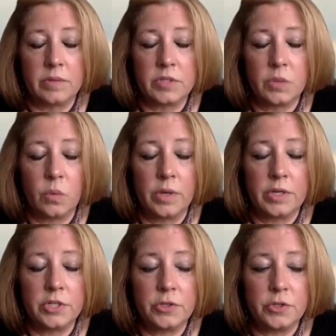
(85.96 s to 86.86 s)
So what
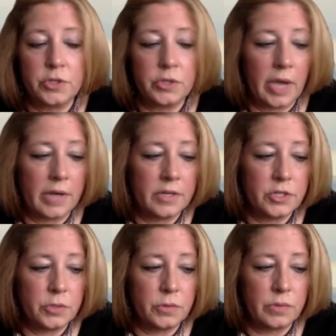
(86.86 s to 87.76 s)
did you do? How did
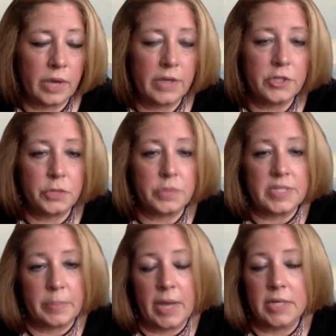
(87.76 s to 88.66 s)
you
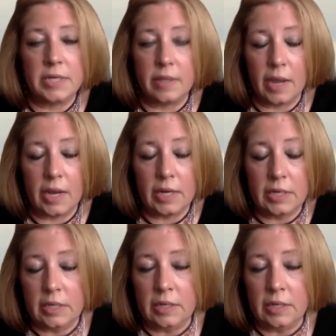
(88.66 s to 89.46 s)
respond to that?